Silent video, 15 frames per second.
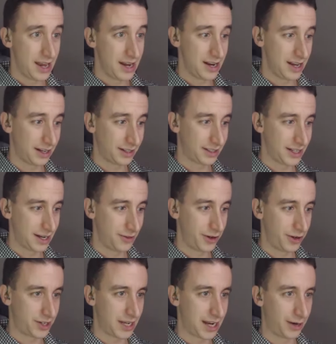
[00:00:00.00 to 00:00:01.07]
and knock
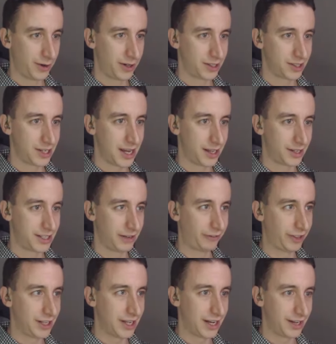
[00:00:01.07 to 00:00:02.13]
down their towers. Not
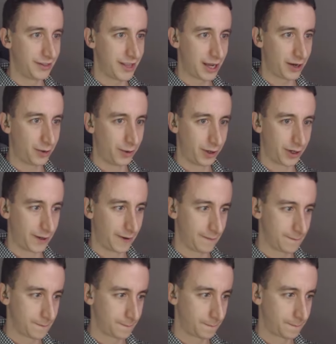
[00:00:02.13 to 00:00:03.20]
definitely not in that
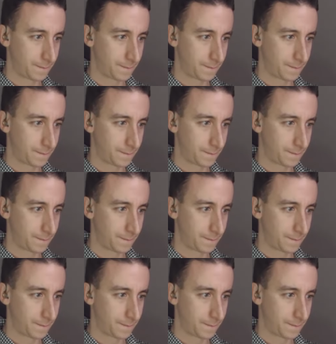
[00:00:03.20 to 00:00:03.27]
order.